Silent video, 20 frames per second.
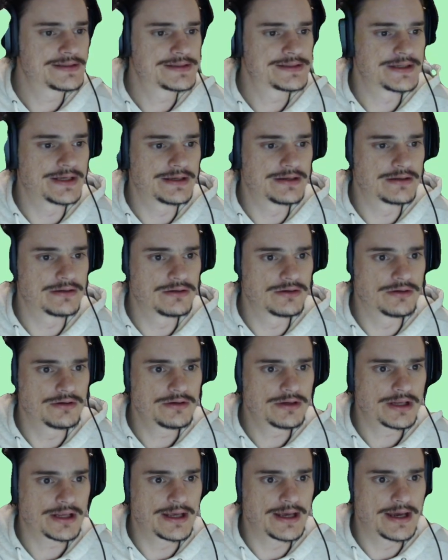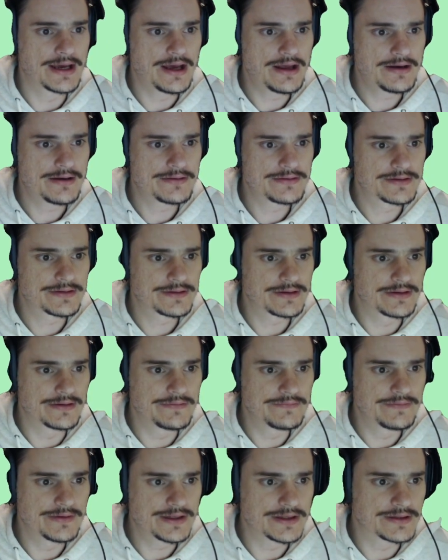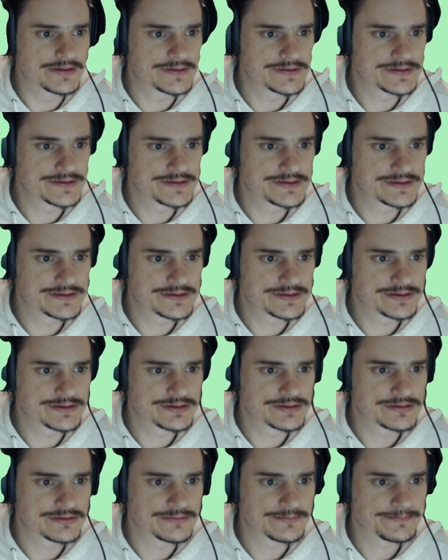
take a look at events.